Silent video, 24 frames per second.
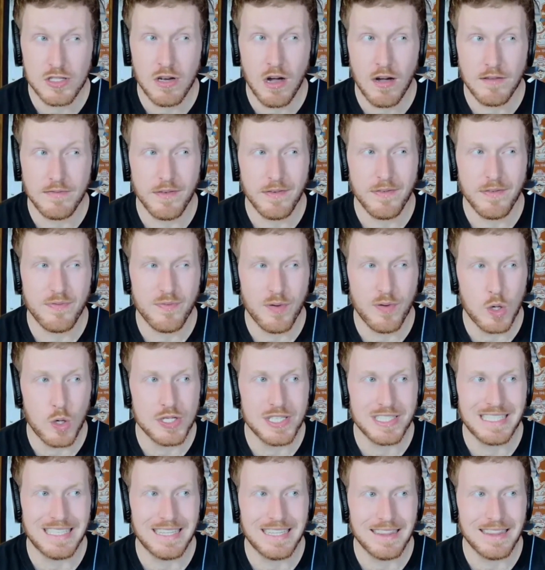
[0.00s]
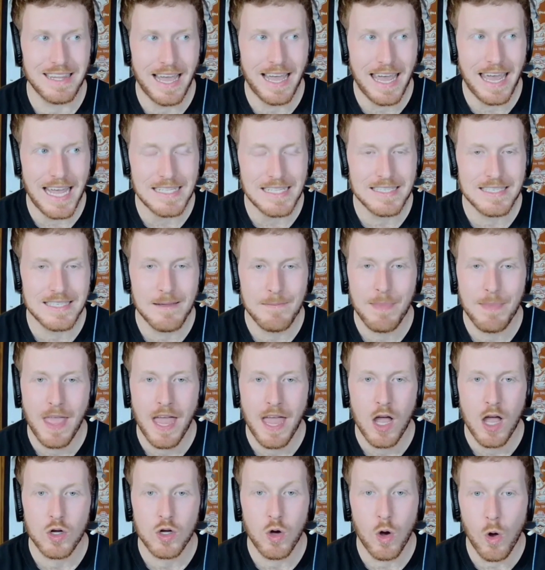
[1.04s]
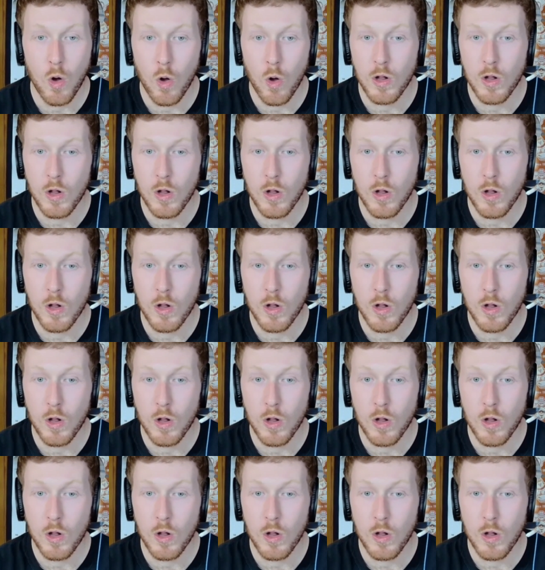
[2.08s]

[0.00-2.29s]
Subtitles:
off of first glance, Cole